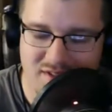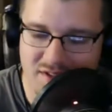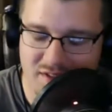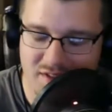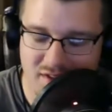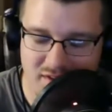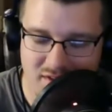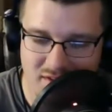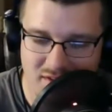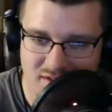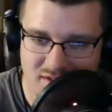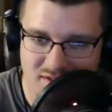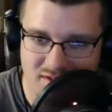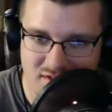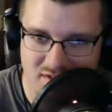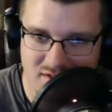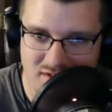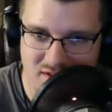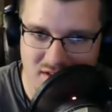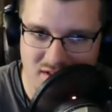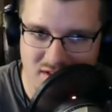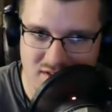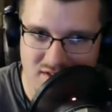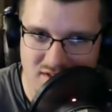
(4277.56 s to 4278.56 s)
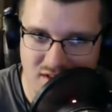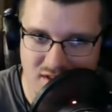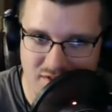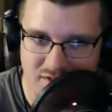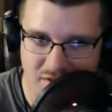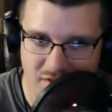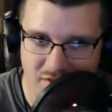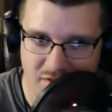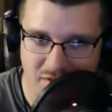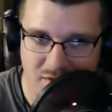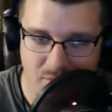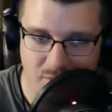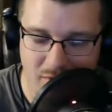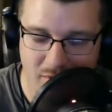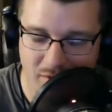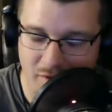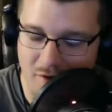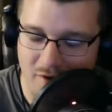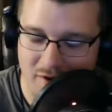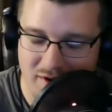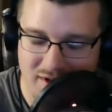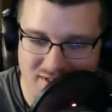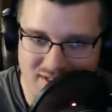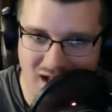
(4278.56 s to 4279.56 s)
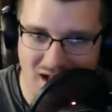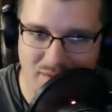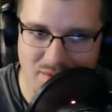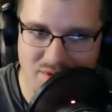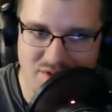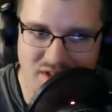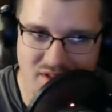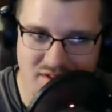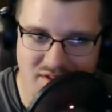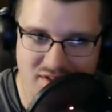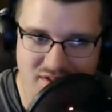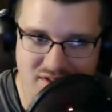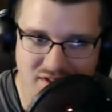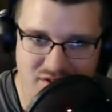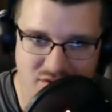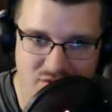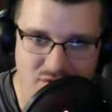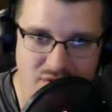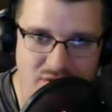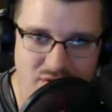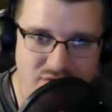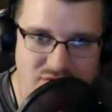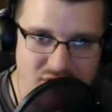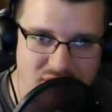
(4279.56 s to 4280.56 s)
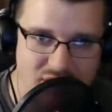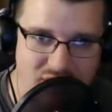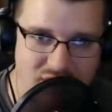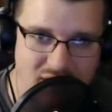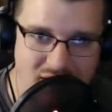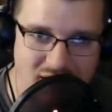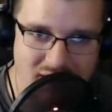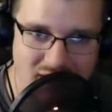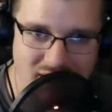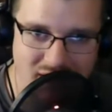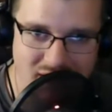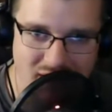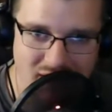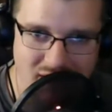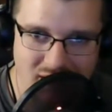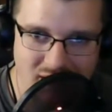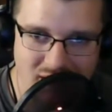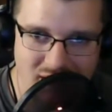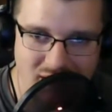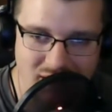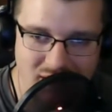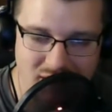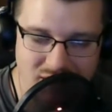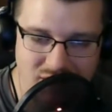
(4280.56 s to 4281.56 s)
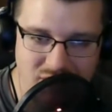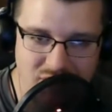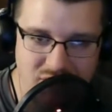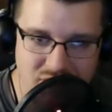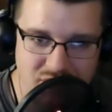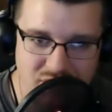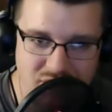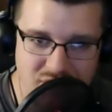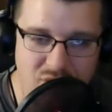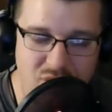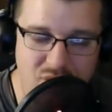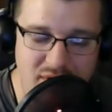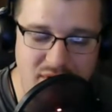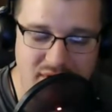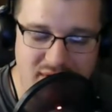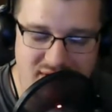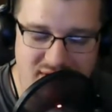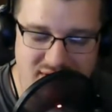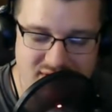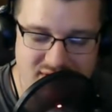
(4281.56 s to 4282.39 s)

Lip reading: not the thing. We already established that these studios are not doing these